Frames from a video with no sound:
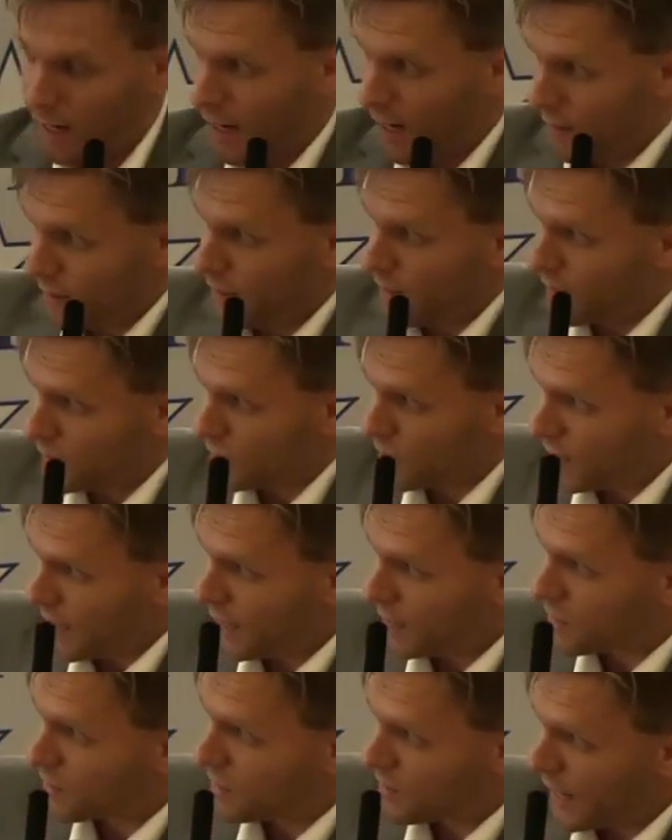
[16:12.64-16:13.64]
And in
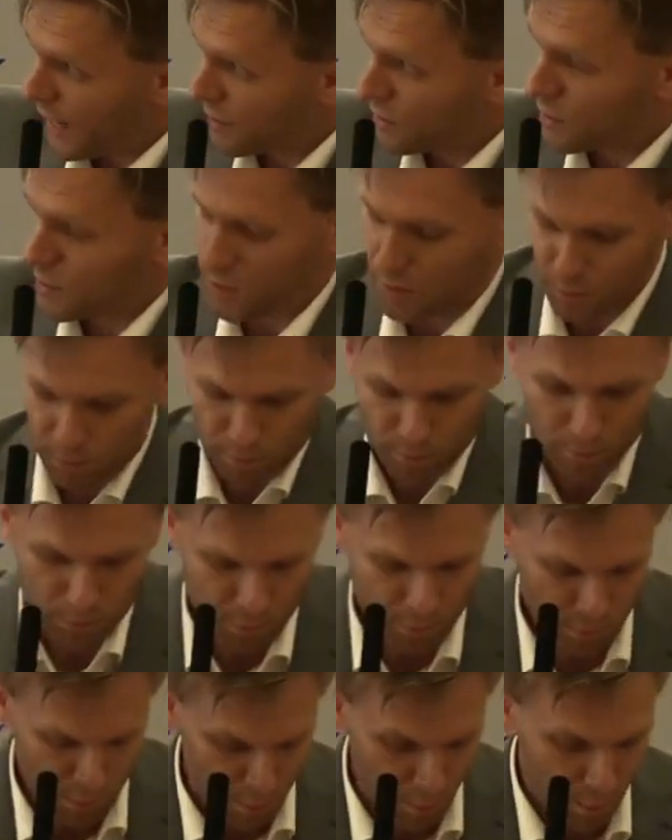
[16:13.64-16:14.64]
today's
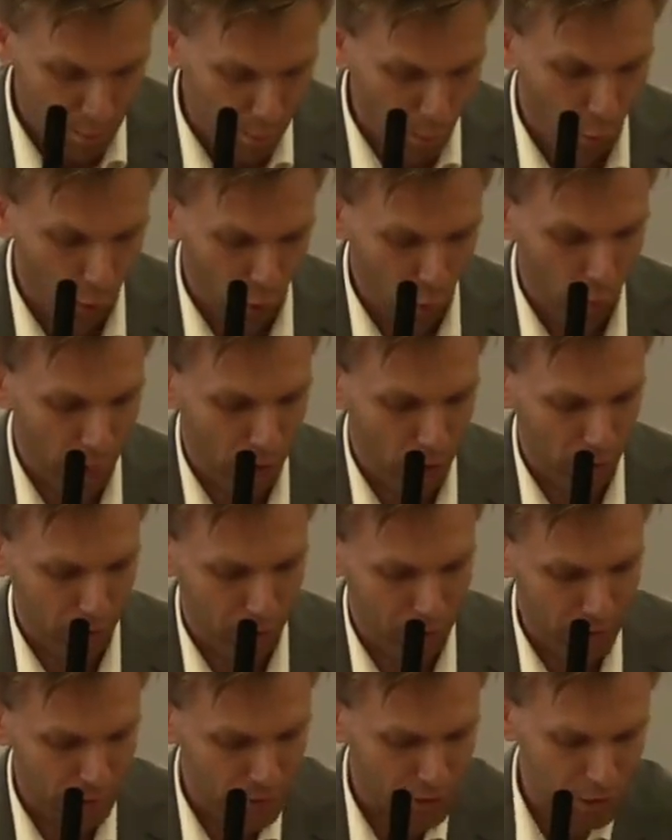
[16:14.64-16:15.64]
Texas, more
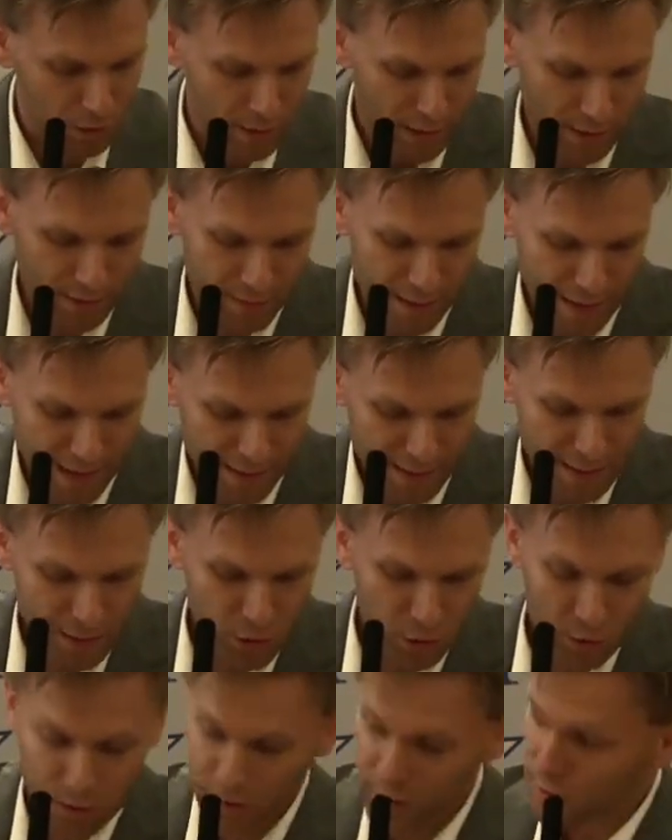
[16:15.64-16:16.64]
wealth. So they
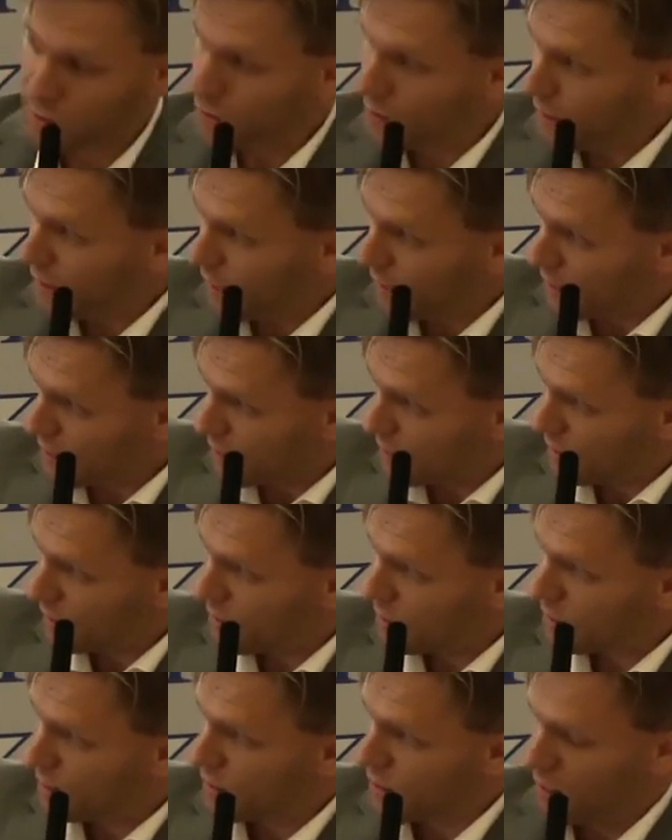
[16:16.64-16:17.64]
do this, it
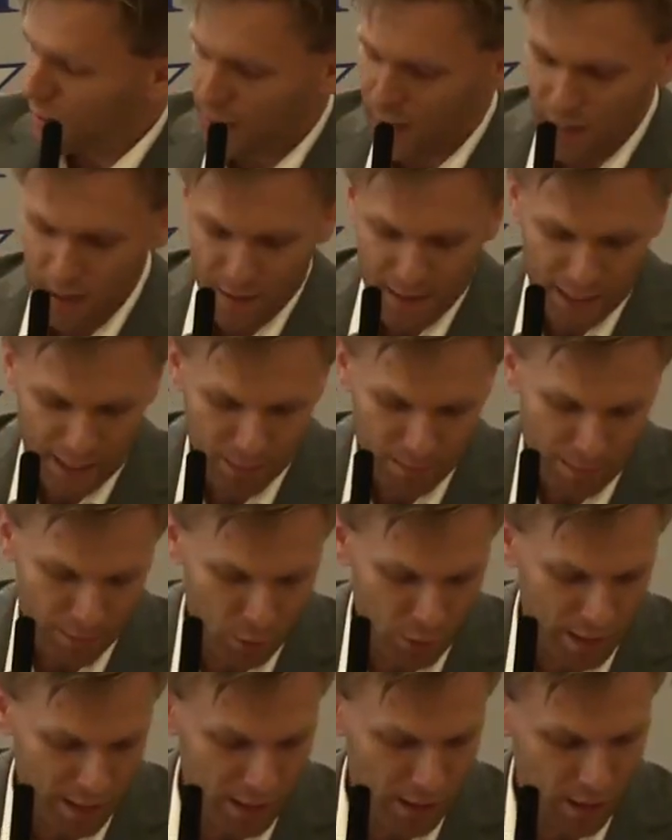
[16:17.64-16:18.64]
exists. They
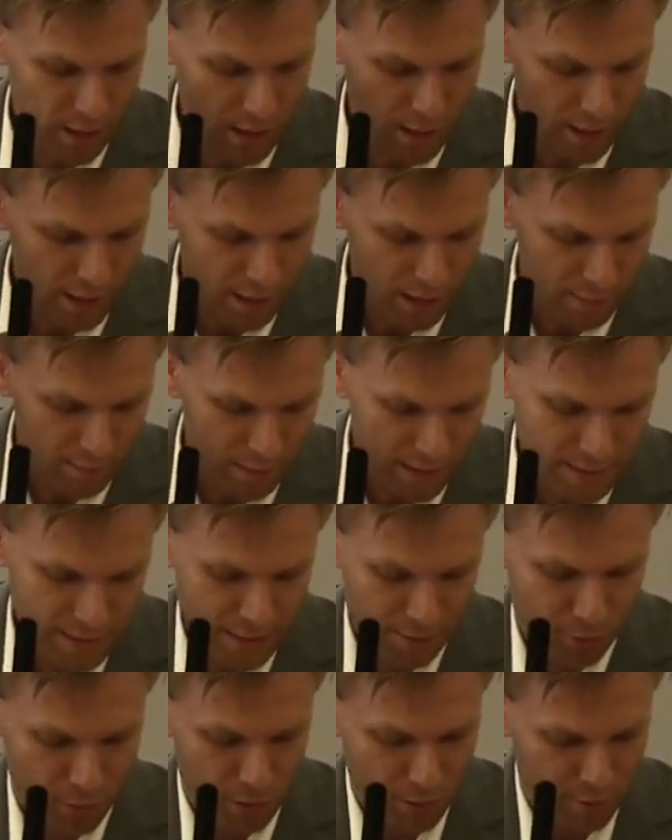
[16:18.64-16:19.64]
commemorate at
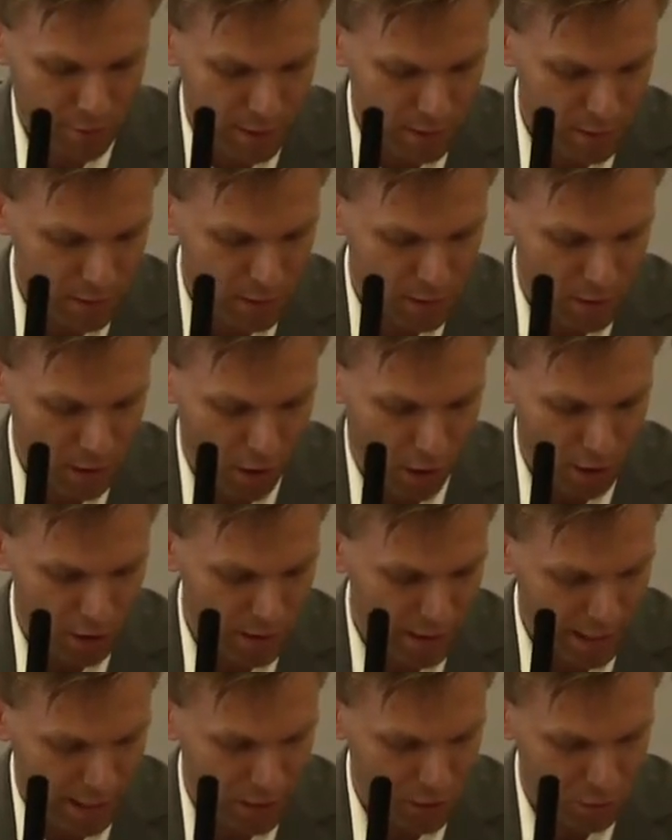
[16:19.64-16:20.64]
different events on
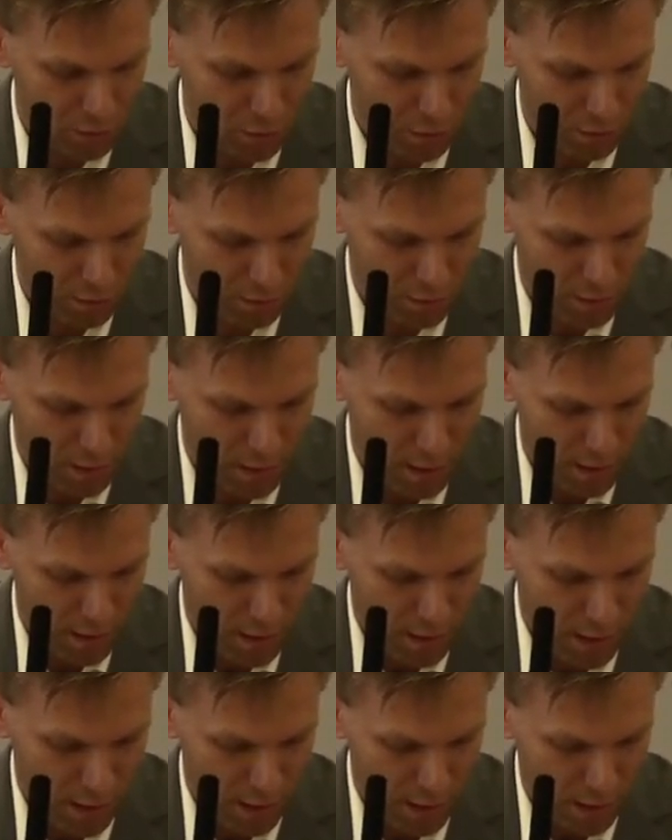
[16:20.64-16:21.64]
an annual
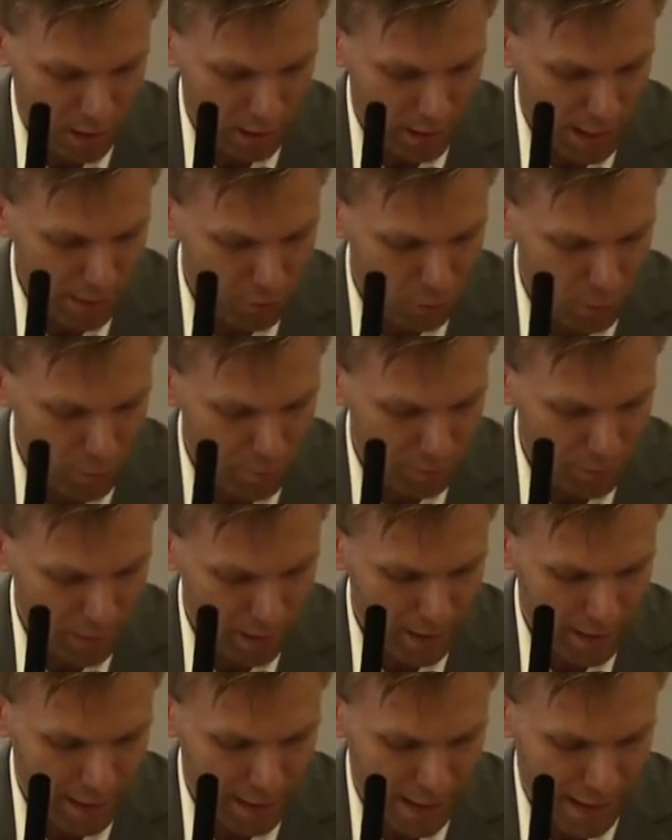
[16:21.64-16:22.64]
level.
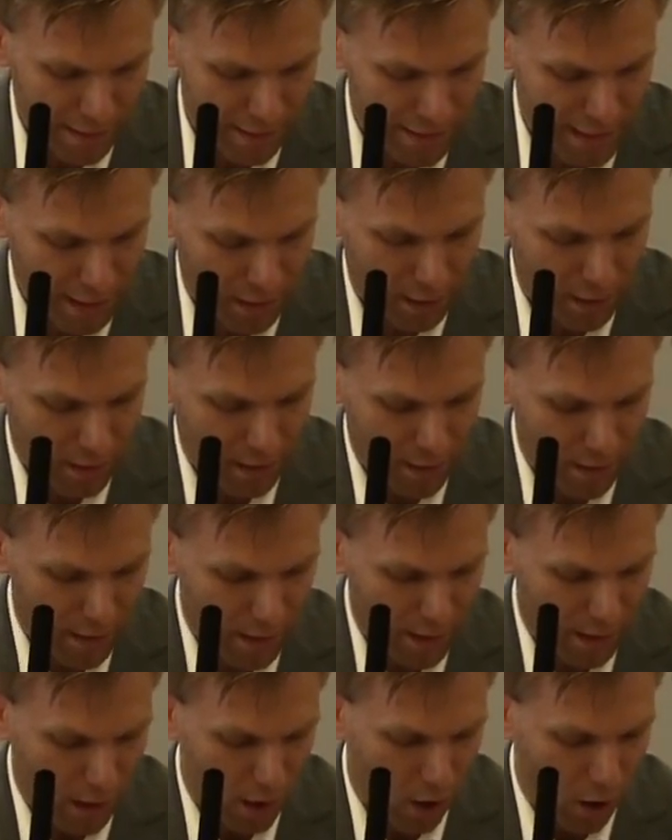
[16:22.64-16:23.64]
And I think
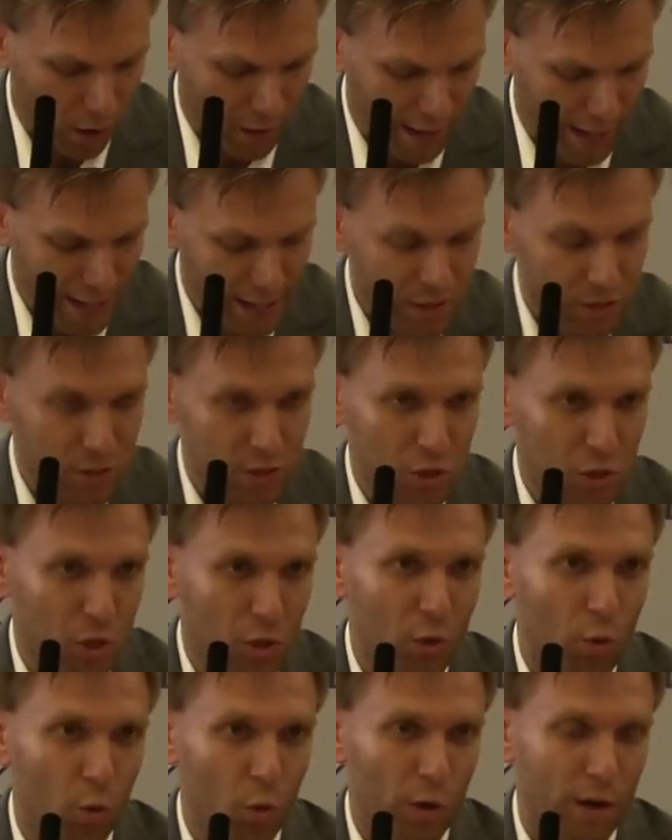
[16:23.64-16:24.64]
Arkansans
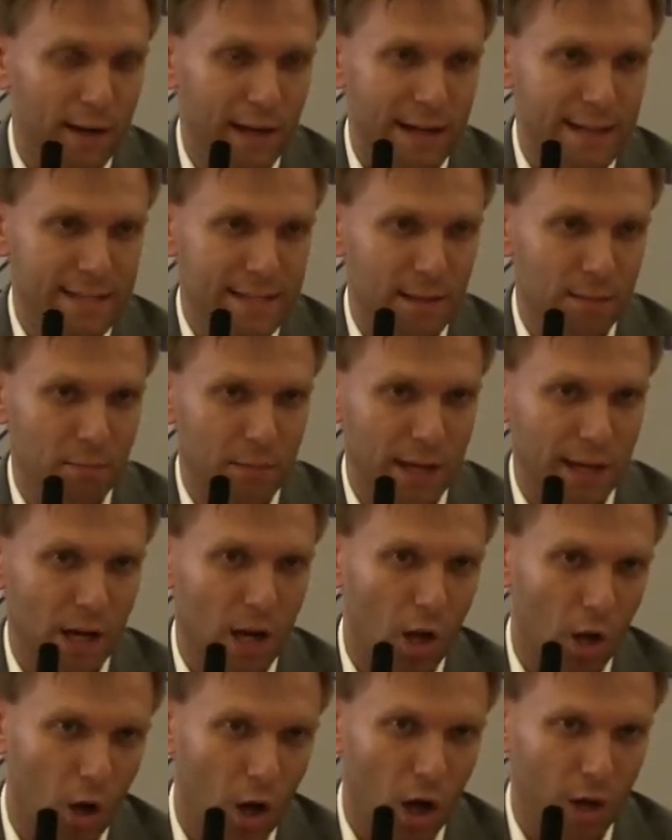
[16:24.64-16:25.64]
could organize something
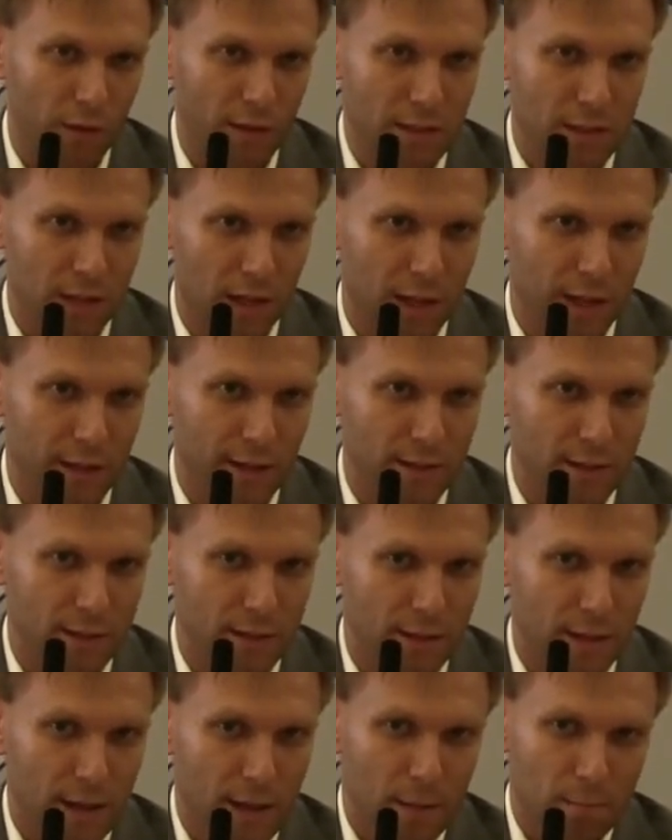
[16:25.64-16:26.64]
along these
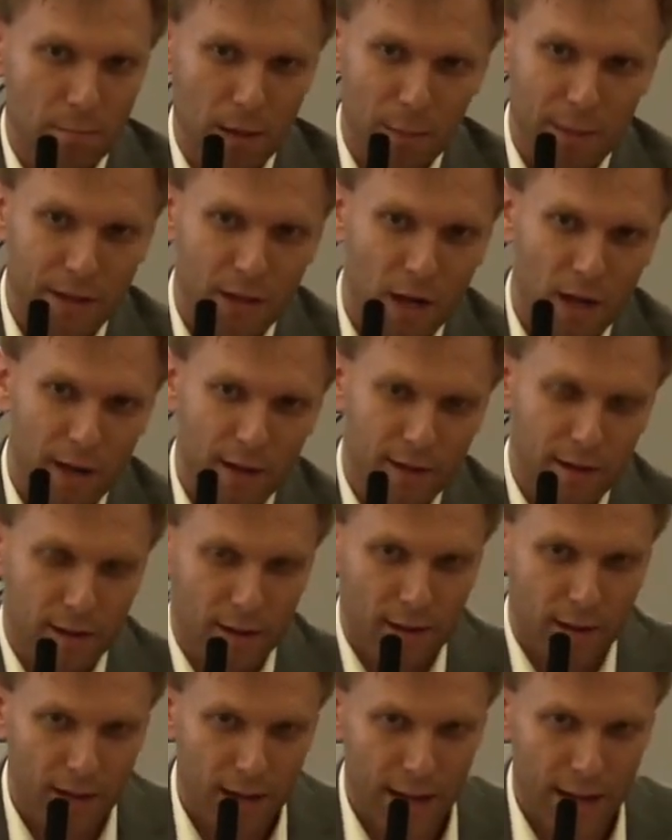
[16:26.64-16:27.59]
lines. Maybe not